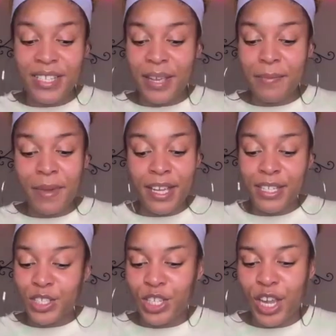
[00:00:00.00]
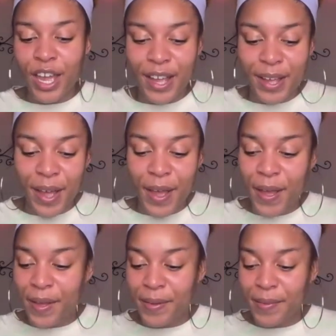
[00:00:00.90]
to say much.
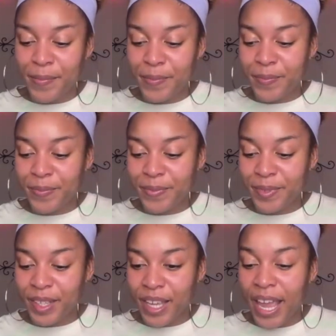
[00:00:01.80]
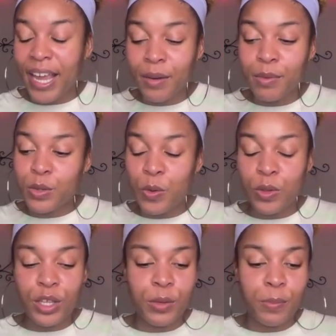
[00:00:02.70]
And it was cool
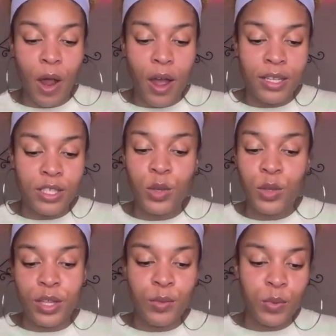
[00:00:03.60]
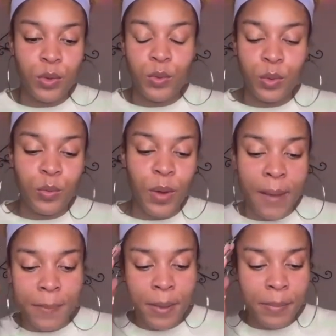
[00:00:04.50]
that you brought, so then we'll
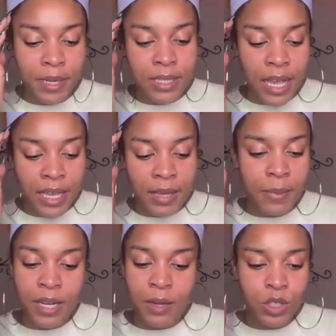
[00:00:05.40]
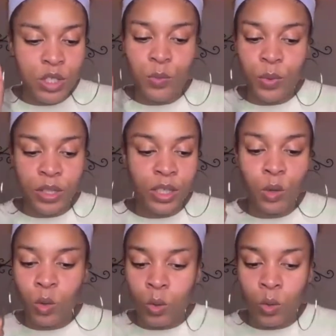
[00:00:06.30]
wrap up in a second, but it was just a really
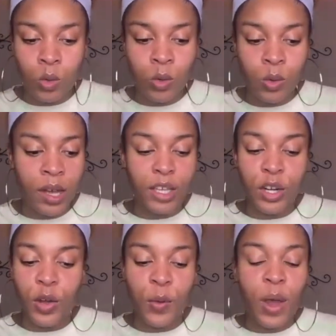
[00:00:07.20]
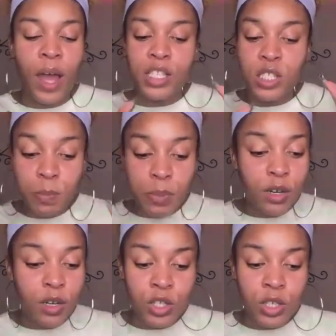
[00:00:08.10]
cool, you know,
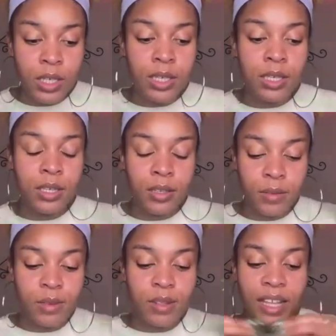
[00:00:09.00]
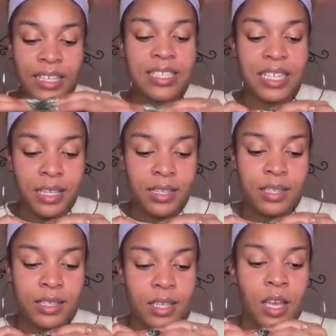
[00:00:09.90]
spiritually like
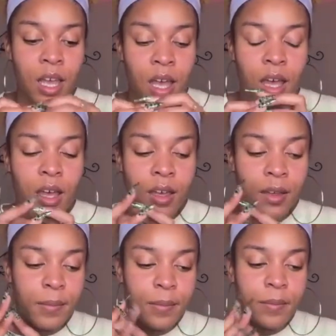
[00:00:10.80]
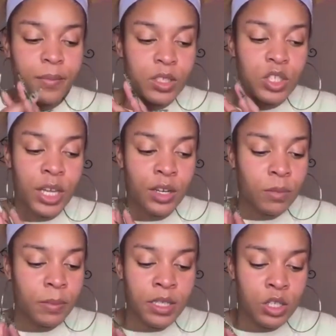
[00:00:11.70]
dense channeled
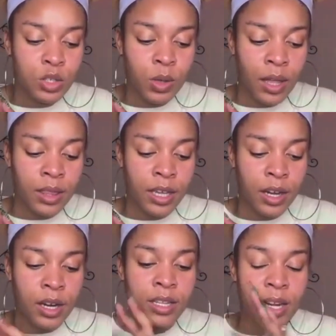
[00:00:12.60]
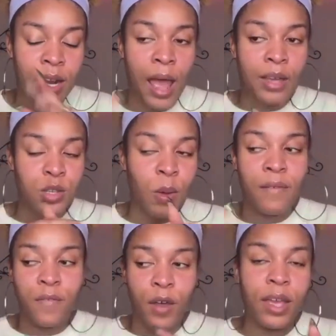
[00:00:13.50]
message you got there. And then I
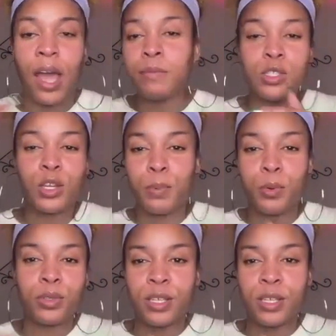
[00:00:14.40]
felt like I'm just gonna pull